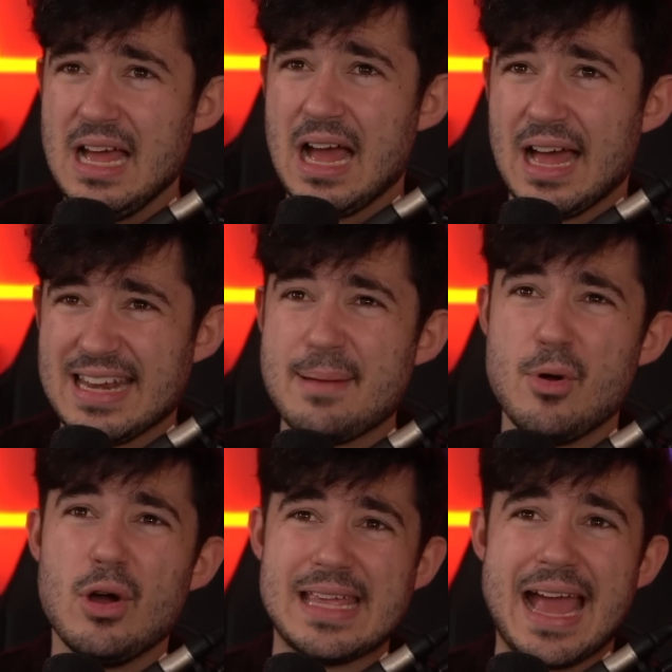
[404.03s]

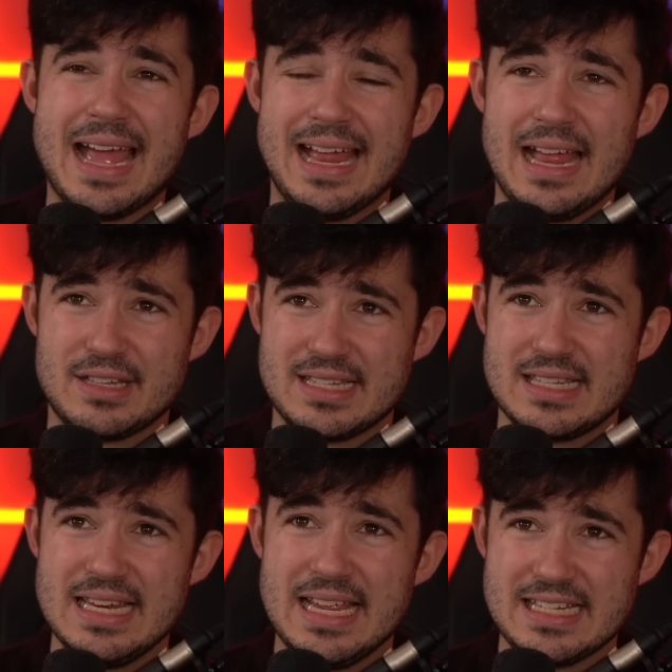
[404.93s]
Namor, yeah, it
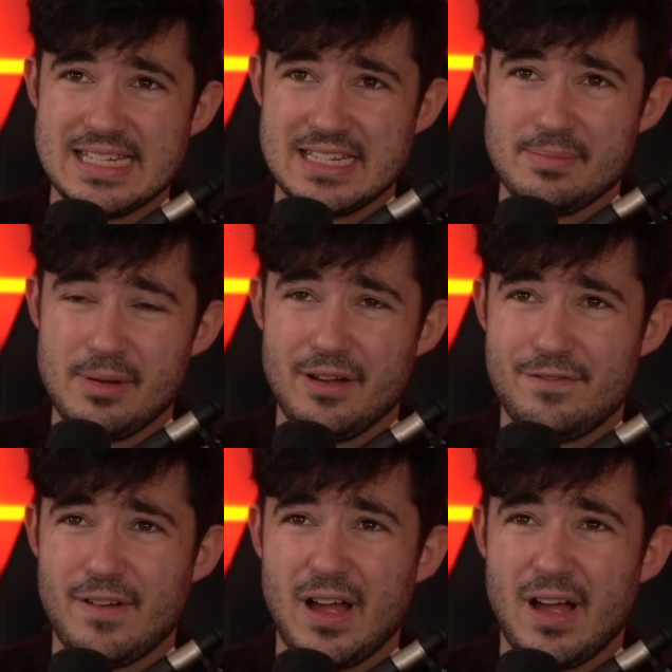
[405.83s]
needs a debuff.